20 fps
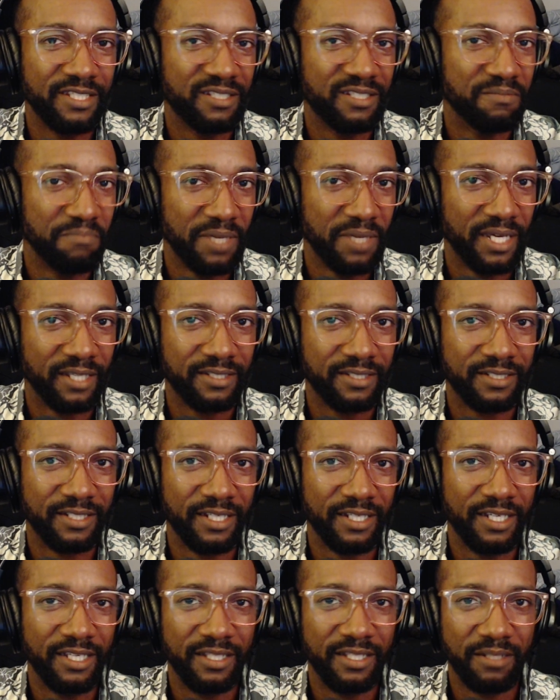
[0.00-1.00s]
mixed
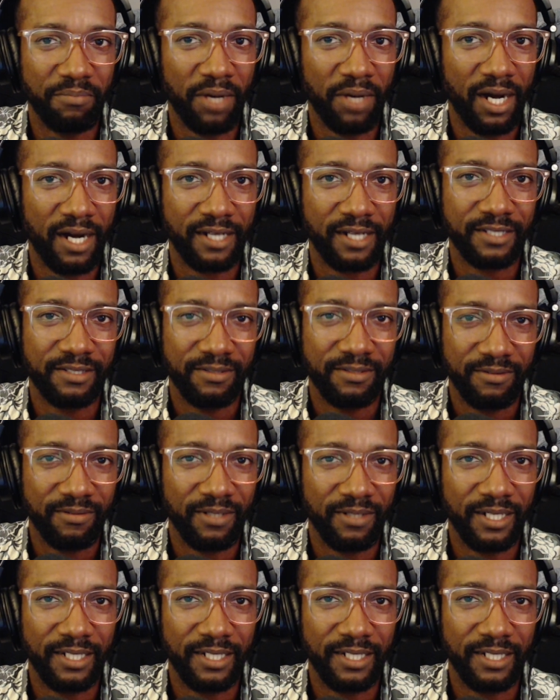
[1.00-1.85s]
in the box, right?